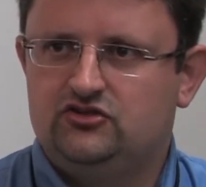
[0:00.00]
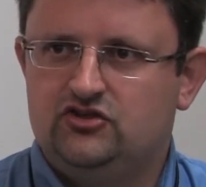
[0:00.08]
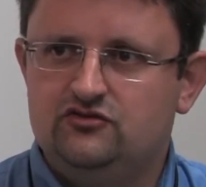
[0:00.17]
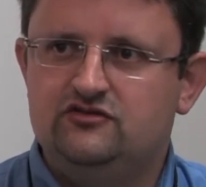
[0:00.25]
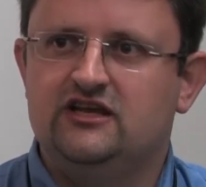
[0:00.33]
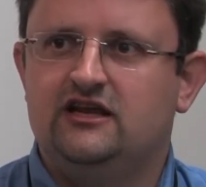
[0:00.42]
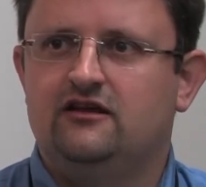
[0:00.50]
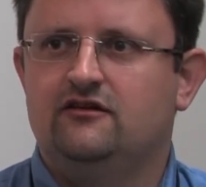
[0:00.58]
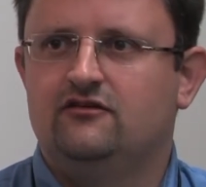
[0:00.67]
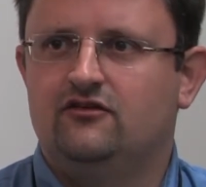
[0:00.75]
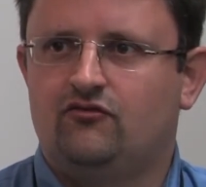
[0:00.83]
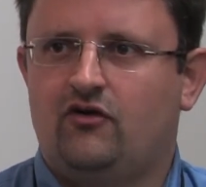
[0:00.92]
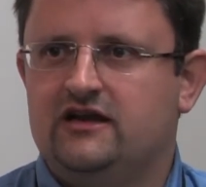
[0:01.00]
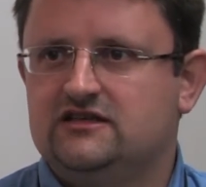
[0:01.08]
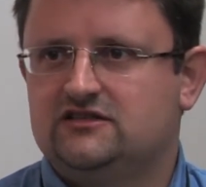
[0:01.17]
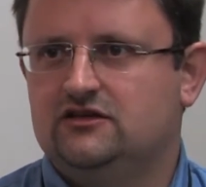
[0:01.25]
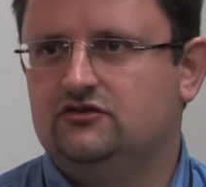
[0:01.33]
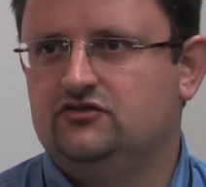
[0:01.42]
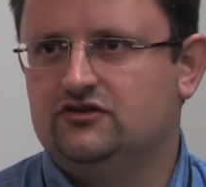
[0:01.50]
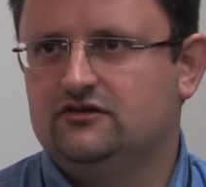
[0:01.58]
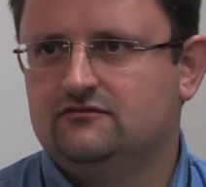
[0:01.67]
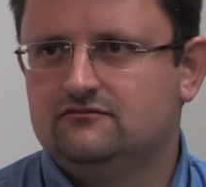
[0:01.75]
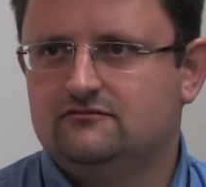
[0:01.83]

choosing the right solution.